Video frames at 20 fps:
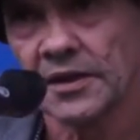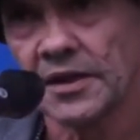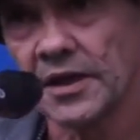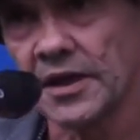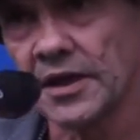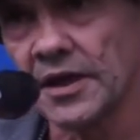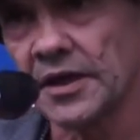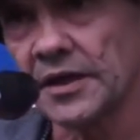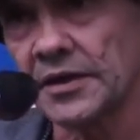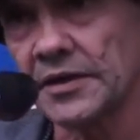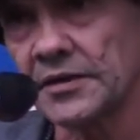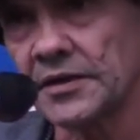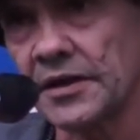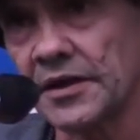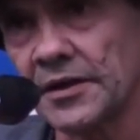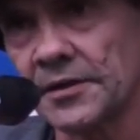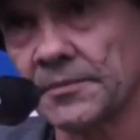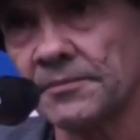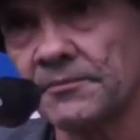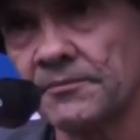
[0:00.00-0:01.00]

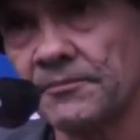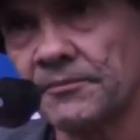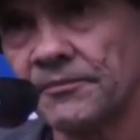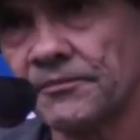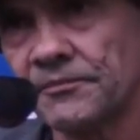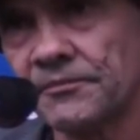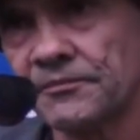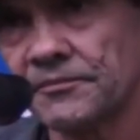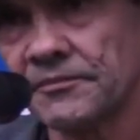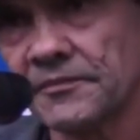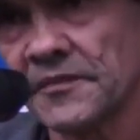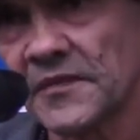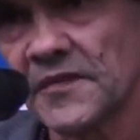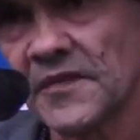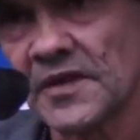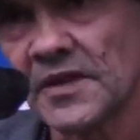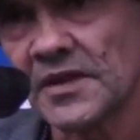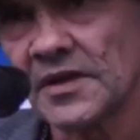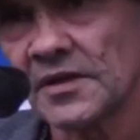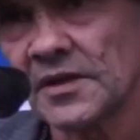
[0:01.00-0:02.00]
And
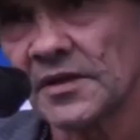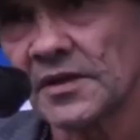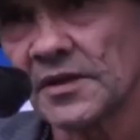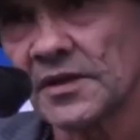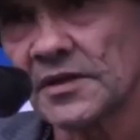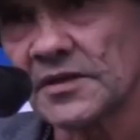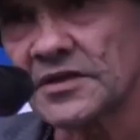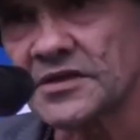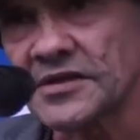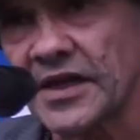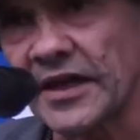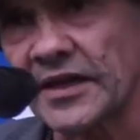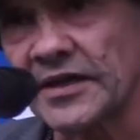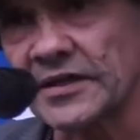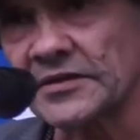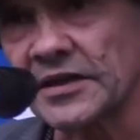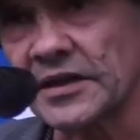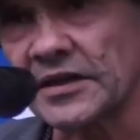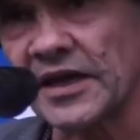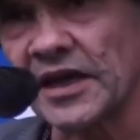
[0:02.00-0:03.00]
it's a
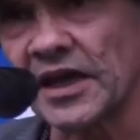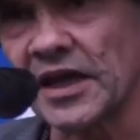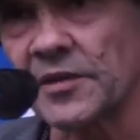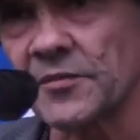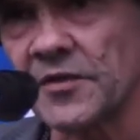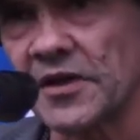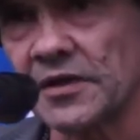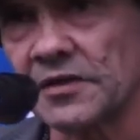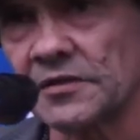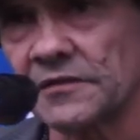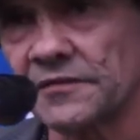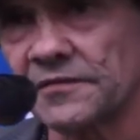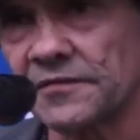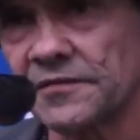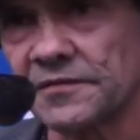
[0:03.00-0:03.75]
saying that came out of